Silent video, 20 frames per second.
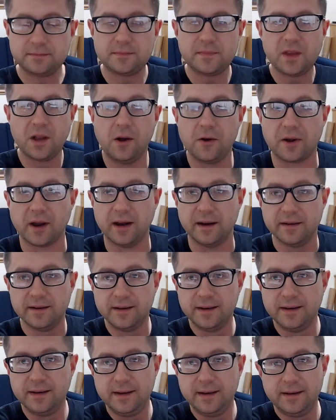Okay.
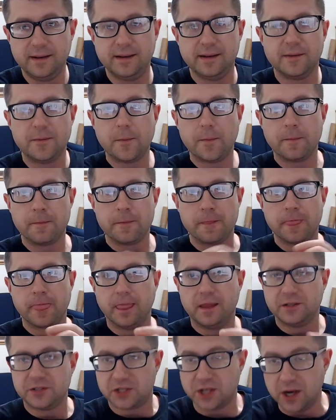
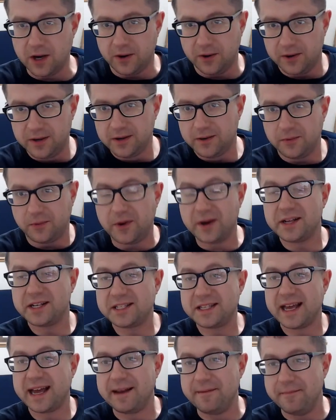So what
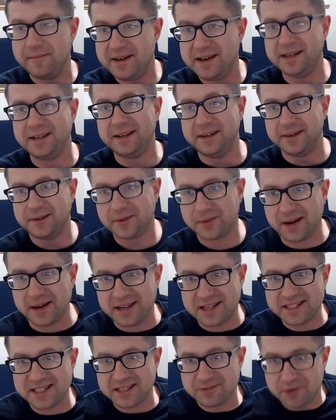does that mean, right?
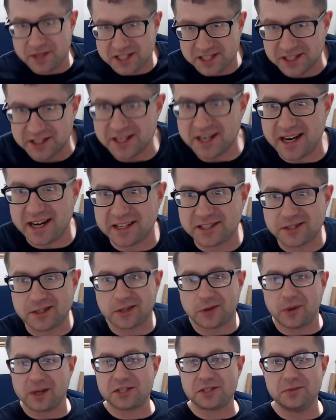Because we still didn't answer the
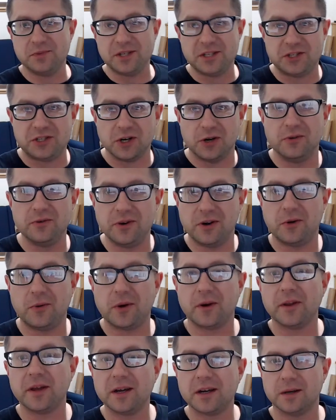question. We don't know
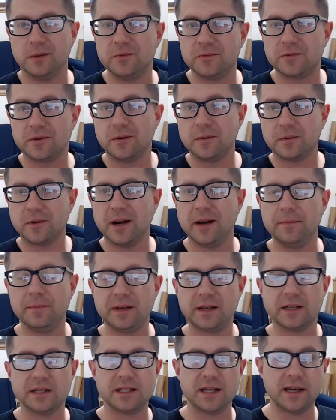where they come from, right?
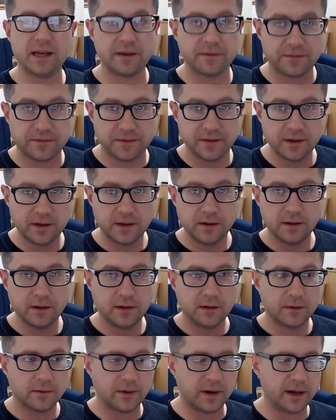Because if,
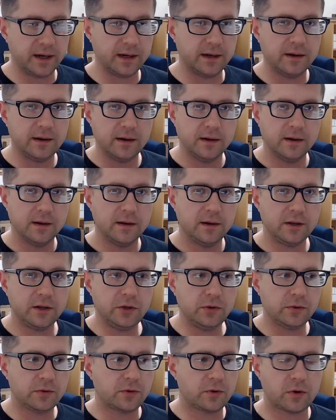right,
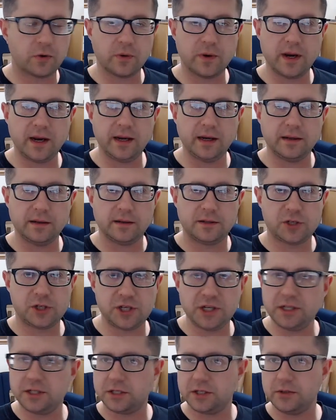you create
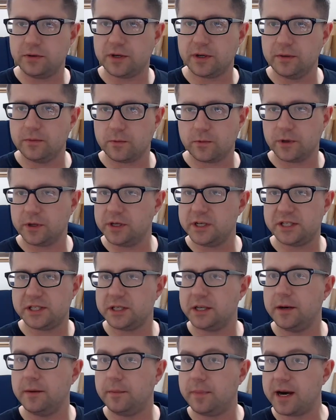sheets, you can release
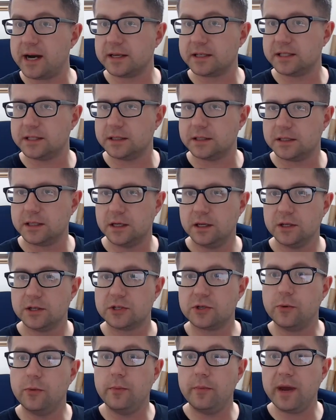it in boxes.
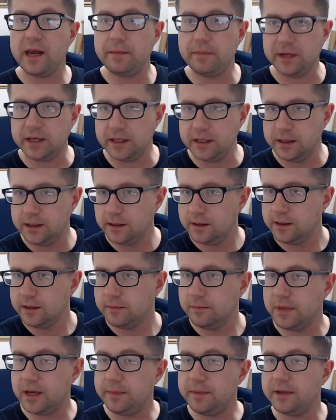So maybe
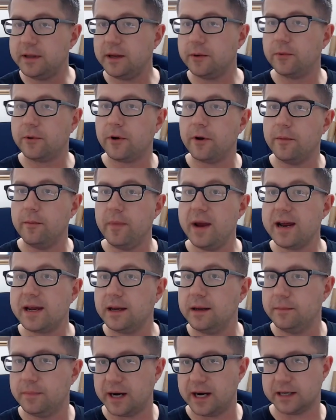they weren't
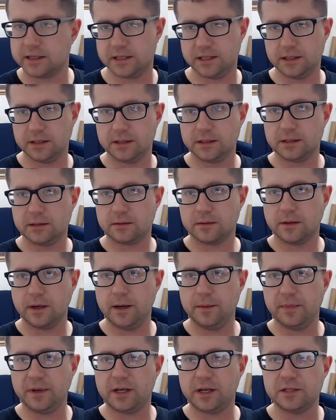making boxes,
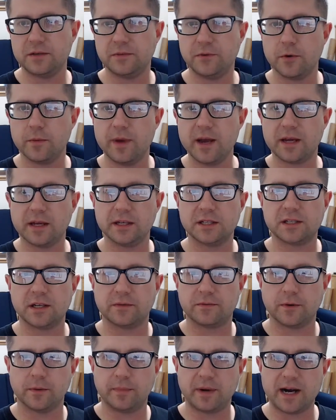right? Because if you're making
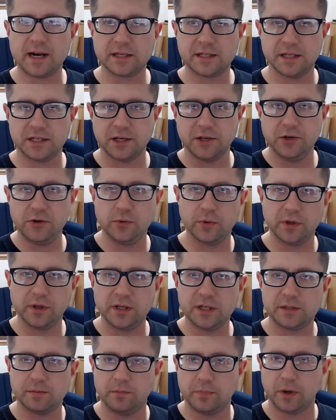stuff for boxes and you
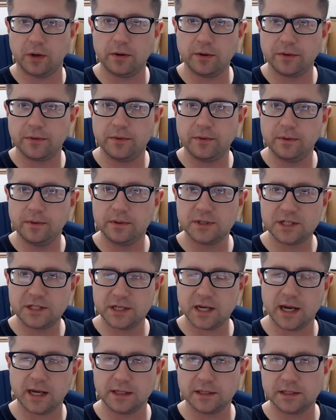release both
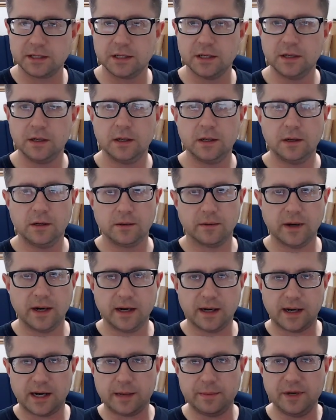sets, right,
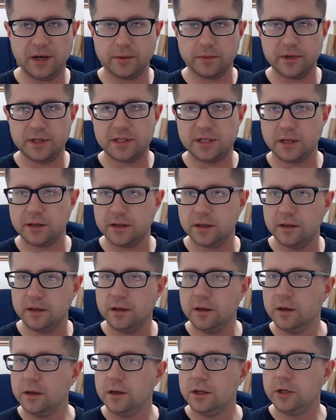hobby and retail,
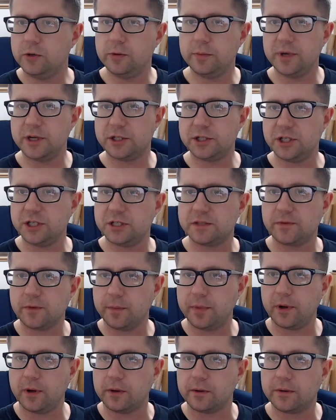then you would make sheets for
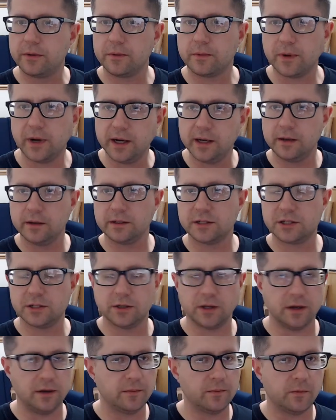both, right? So
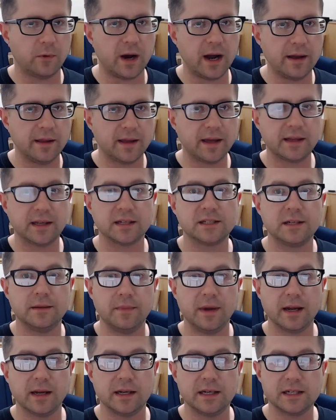then why that doesn't
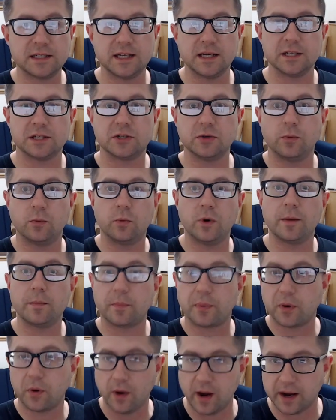make any sense. So
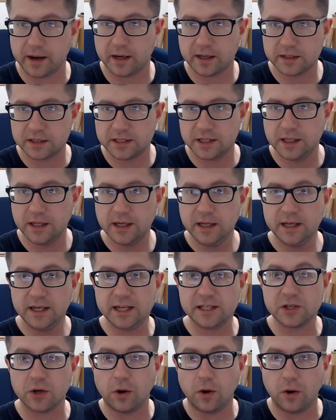what product
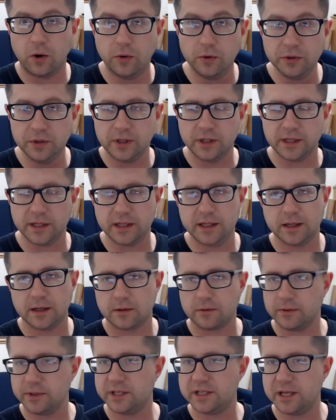is only a
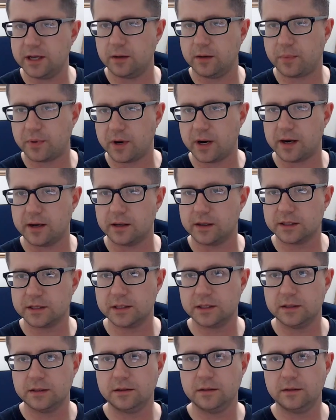retail
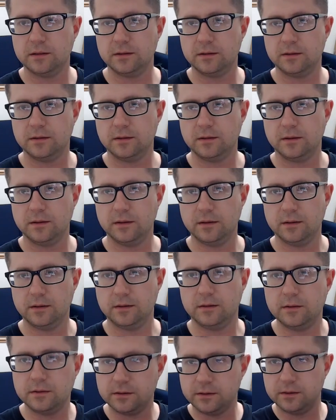product
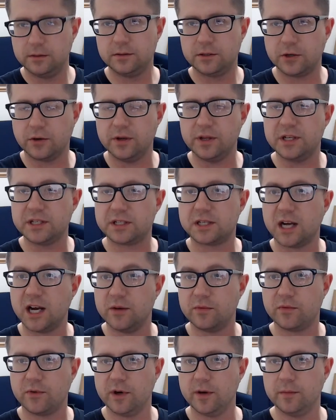during this
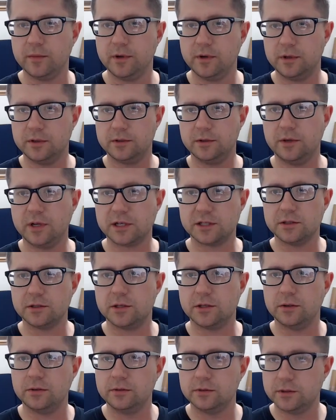time frame,
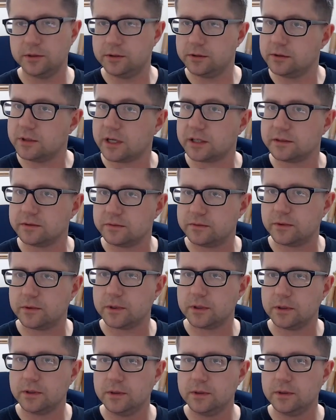2002 to 2004?